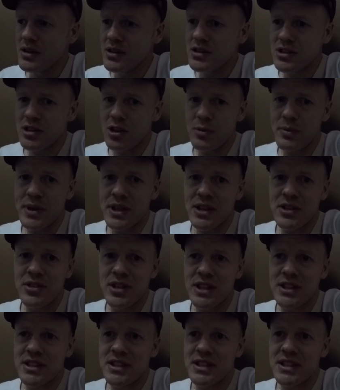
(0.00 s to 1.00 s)
So I'll be
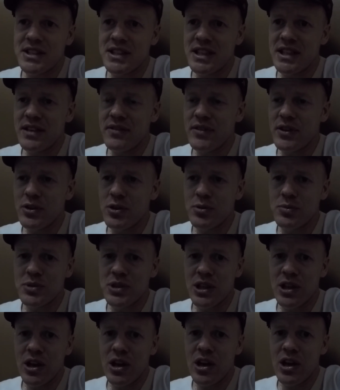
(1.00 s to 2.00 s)
interested to see if he comes
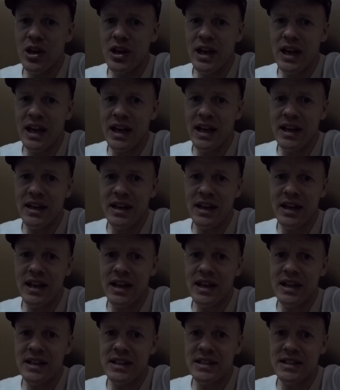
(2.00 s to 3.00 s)
along
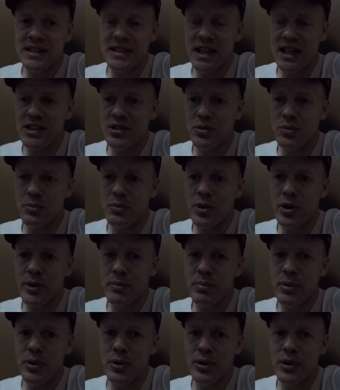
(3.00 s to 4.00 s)
and sets up my
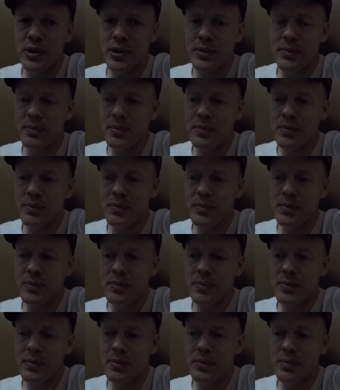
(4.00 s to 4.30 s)
bunk.